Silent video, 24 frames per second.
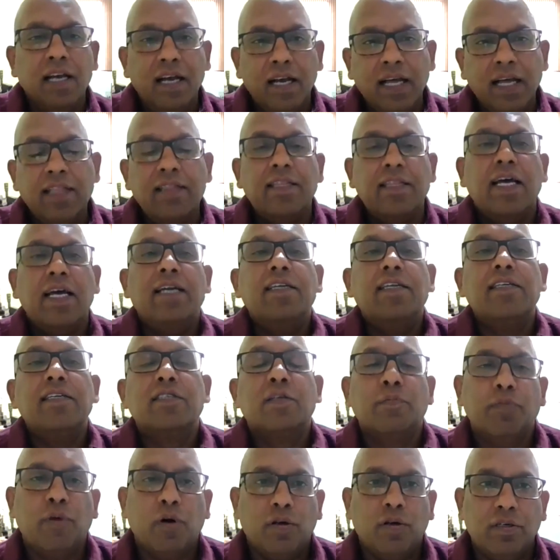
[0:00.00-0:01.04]
and that is
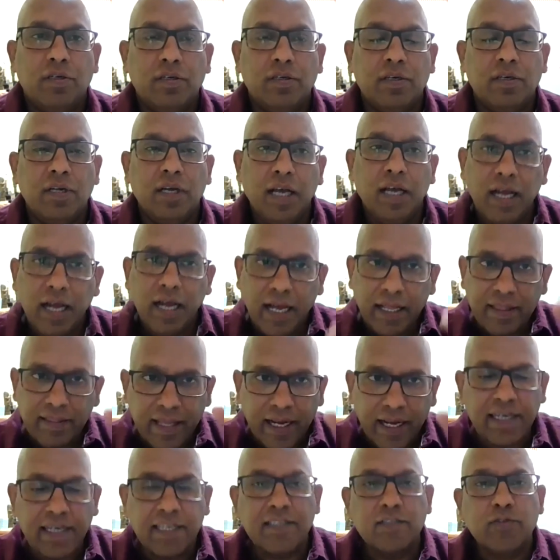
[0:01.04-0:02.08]
important. And
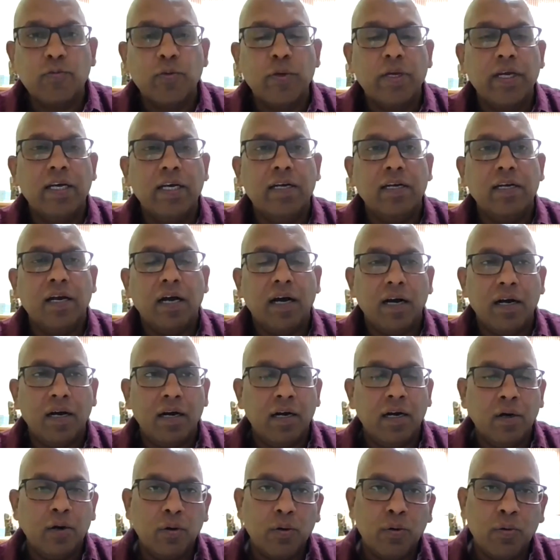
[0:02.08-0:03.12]
that is where
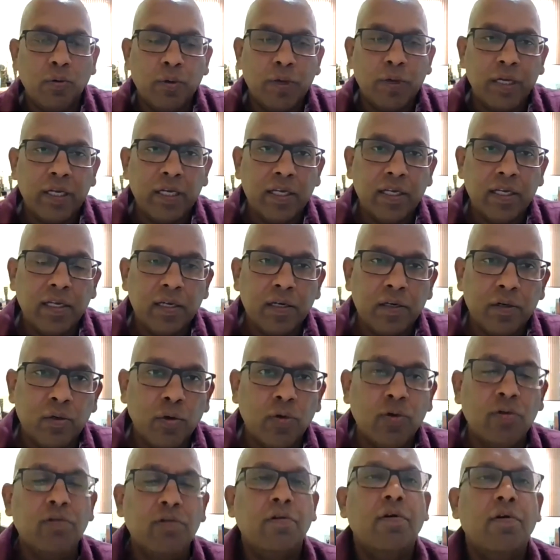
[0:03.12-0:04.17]
we
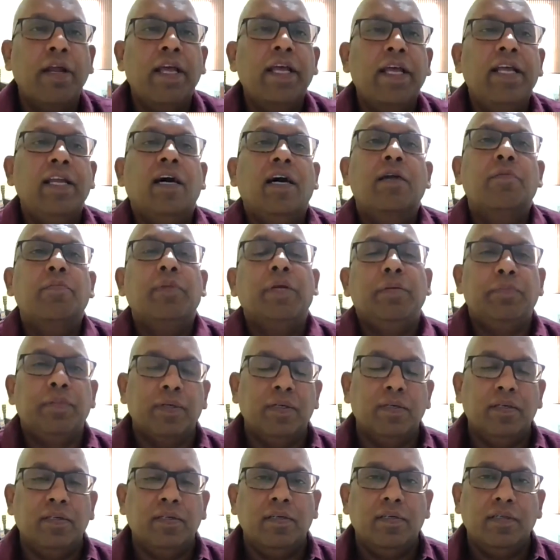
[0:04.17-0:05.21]
don't train our
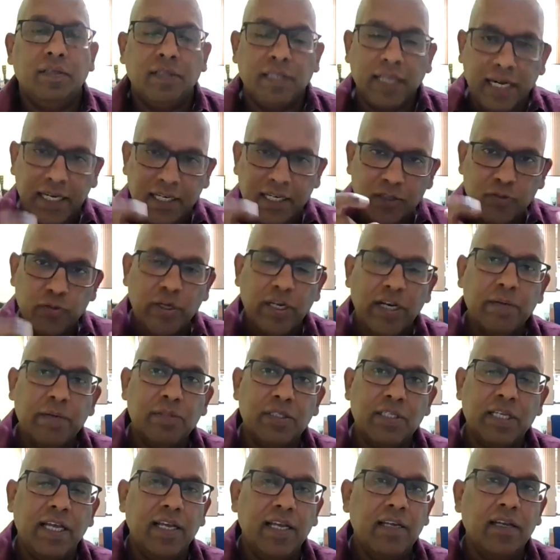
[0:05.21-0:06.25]
people. That is where I'm
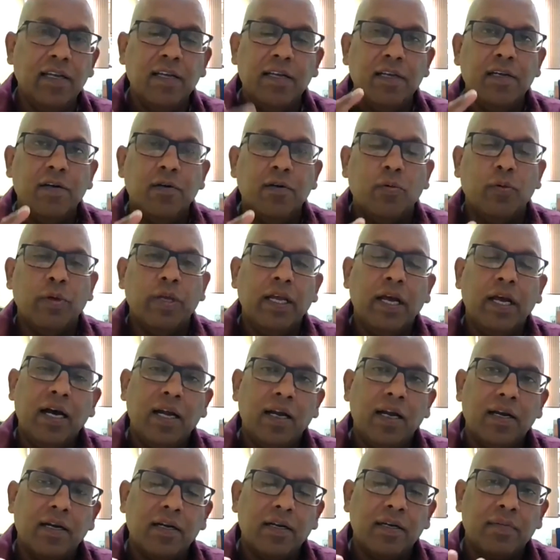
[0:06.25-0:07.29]
saying we
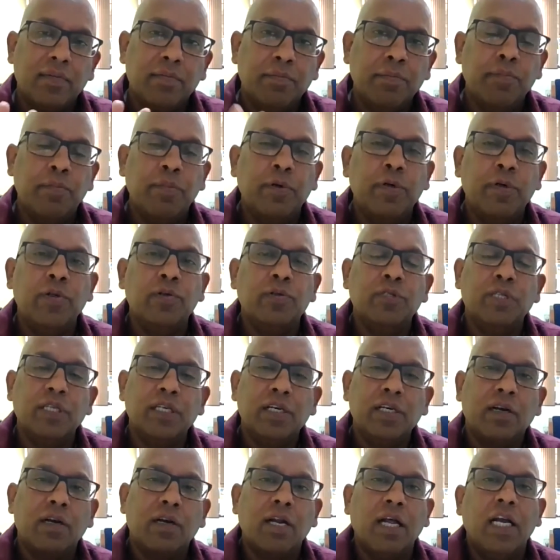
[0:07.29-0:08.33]
are
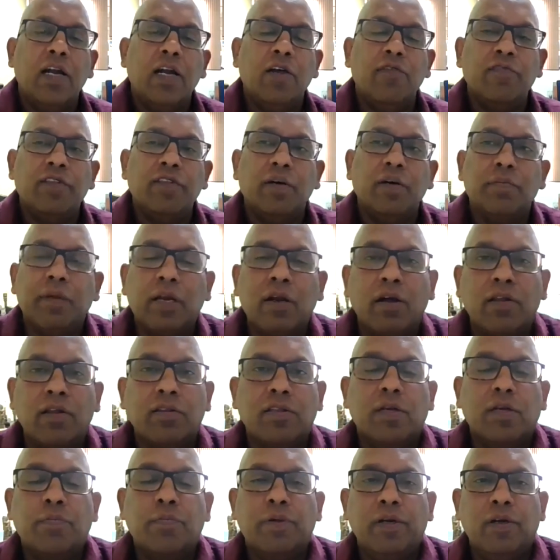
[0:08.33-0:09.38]
producing run-of-the-mill
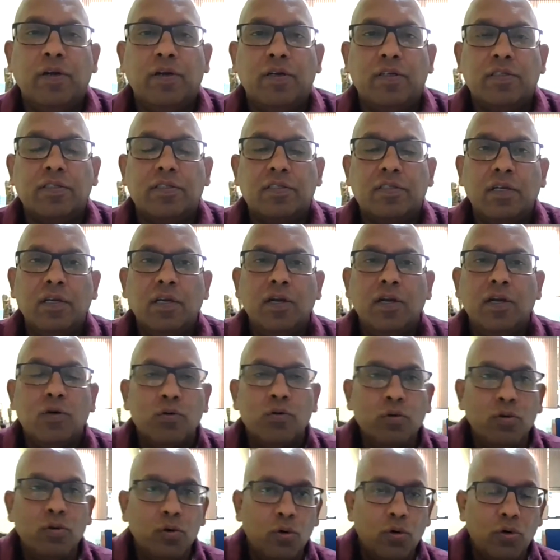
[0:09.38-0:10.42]
entrepreneurs
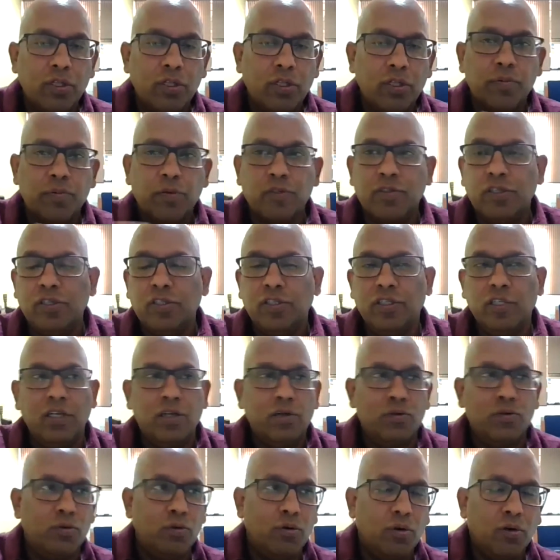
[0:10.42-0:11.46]
who know the
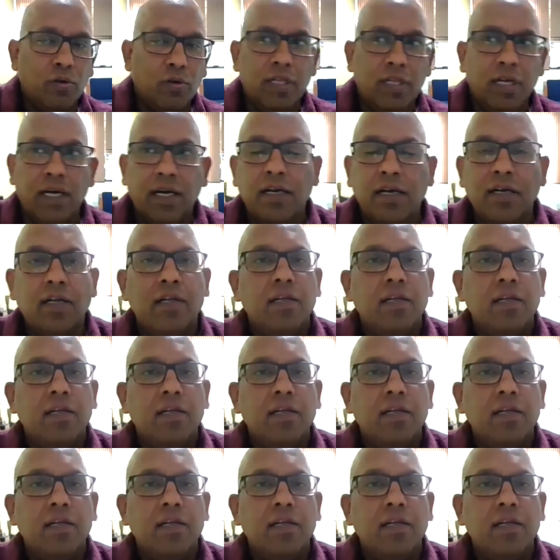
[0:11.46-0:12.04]
procedure, who know the